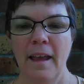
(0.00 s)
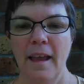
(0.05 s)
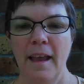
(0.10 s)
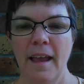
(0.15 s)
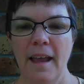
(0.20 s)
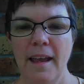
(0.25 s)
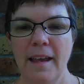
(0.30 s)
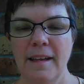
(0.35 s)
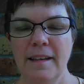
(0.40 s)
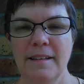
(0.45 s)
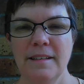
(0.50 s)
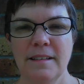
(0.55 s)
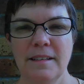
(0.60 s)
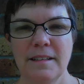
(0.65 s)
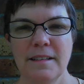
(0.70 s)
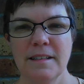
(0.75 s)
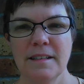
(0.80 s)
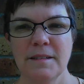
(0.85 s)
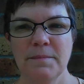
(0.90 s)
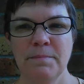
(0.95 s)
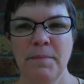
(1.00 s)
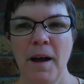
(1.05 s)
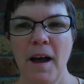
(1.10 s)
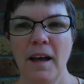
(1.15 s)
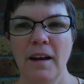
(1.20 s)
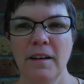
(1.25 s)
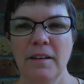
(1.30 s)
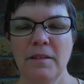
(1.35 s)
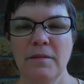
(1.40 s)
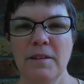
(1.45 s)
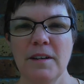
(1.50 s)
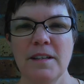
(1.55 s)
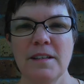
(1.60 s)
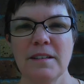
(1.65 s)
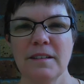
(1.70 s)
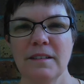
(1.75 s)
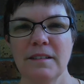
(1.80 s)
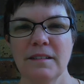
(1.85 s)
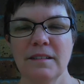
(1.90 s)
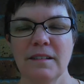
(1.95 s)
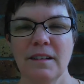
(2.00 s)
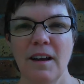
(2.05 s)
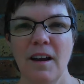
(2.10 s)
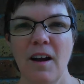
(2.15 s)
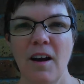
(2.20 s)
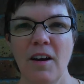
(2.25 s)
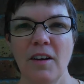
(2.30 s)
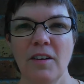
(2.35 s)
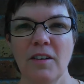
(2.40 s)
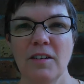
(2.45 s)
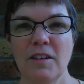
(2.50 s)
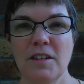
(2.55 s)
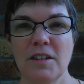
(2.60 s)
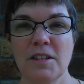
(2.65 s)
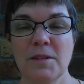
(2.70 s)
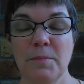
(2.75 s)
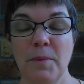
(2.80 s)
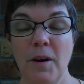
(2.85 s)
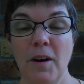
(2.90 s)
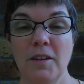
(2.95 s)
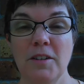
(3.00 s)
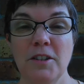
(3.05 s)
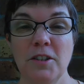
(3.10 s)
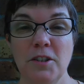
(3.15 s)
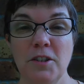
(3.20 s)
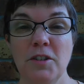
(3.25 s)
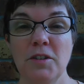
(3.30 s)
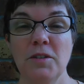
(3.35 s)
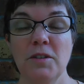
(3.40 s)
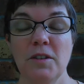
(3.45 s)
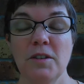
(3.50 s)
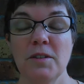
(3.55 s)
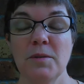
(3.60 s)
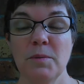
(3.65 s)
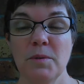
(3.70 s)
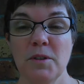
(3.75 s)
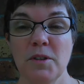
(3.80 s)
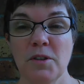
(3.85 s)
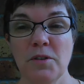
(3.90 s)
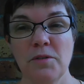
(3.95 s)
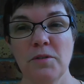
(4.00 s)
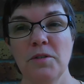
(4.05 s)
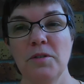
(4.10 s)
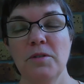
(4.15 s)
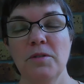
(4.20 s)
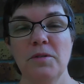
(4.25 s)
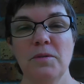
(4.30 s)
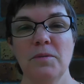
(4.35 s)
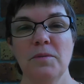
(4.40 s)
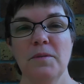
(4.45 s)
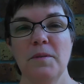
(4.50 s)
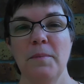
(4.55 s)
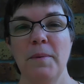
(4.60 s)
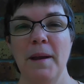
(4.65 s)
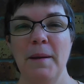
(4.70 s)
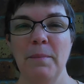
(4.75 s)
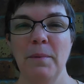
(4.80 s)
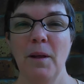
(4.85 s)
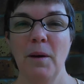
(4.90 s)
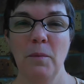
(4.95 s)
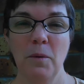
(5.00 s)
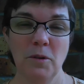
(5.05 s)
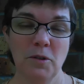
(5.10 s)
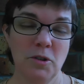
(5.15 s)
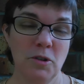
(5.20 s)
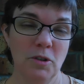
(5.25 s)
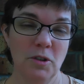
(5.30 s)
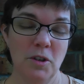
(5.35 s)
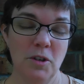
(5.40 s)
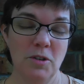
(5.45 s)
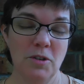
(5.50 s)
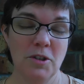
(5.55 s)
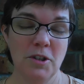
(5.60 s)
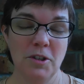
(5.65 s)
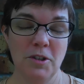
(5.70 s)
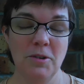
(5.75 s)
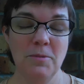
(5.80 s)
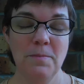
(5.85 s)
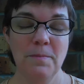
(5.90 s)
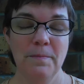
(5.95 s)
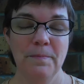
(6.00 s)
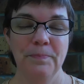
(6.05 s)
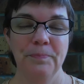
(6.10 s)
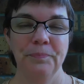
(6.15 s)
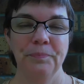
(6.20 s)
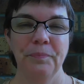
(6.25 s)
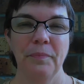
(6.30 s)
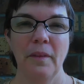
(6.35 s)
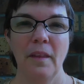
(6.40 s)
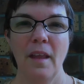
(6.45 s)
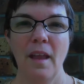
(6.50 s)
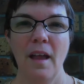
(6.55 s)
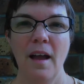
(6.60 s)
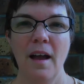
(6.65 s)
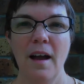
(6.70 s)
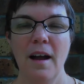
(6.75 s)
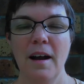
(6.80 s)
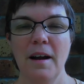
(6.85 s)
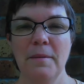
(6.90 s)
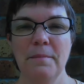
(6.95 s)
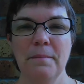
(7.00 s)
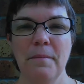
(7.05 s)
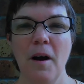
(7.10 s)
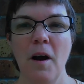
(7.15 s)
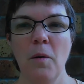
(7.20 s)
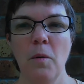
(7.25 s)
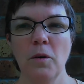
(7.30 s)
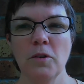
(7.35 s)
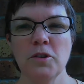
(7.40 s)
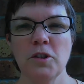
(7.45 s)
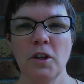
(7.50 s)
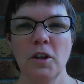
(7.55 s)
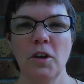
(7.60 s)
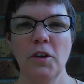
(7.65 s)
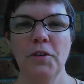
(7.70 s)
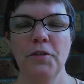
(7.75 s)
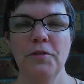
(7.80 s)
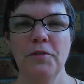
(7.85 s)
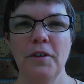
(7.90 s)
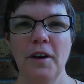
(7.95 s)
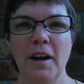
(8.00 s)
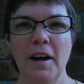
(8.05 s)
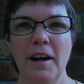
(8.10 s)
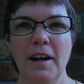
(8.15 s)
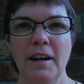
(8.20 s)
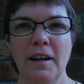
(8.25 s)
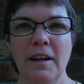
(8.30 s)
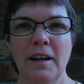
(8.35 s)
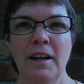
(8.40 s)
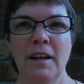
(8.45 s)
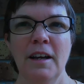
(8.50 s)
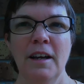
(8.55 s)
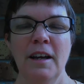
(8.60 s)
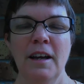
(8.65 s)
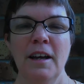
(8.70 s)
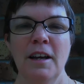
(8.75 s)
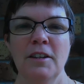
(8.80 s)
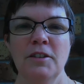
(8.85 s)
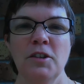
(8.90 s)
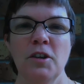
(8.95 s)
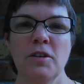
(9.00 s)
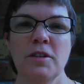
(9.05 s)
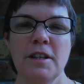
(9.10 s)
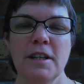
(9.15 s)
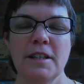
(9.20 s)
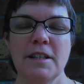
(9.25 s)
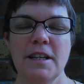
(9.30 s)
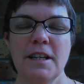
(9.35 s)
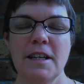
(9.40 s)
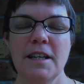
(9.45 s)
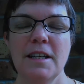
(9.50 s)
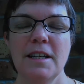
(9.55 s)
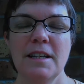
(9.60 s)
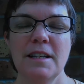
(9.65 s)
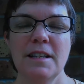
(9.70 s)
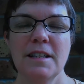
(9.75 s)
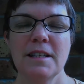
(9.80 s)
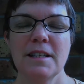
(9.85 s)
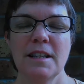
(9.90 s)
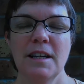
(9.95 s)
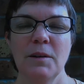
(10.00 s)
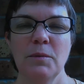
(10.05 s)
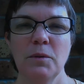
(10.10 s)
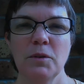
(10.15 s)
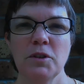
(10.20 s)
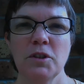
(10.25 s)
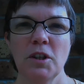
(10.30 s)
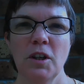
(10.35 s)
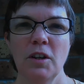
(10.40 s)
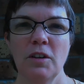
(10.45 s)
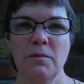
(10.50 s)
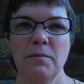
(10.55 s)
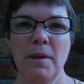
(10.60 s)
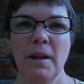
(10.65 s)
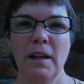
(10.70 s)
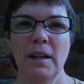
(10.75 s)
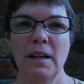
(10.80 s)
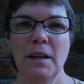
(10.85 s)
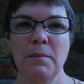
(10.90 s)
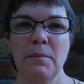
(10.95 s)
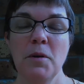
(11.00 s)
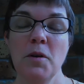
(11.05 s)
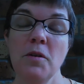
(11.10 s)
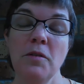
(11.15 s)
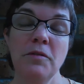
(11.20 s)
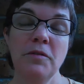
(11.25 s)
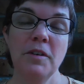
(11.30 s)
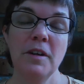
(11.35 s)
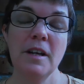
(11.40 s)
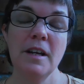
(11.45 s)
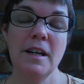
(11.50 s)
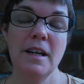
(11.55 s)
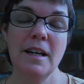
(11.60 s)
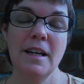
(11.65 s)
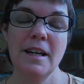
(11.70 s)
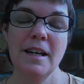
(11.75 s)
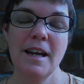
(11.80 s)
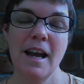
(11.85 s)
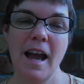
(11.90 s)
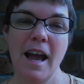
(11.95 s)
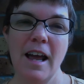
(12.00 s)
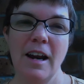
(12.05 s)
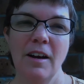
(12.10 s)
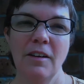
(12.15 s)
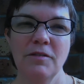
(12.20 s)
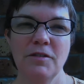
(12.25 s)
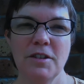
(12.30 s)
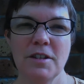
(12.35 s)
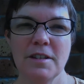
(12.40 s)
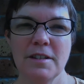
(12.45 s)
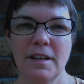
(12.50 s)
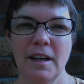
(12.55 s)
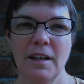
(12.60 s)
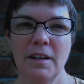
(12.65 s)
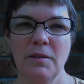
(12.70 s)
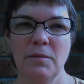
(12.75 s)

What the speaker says: and part of the reason I got inspired to do this was through the people I watch on YouTube. I watch a lot of Toxic Tears, and I watch a lot of Melanie Murphy, and I've just started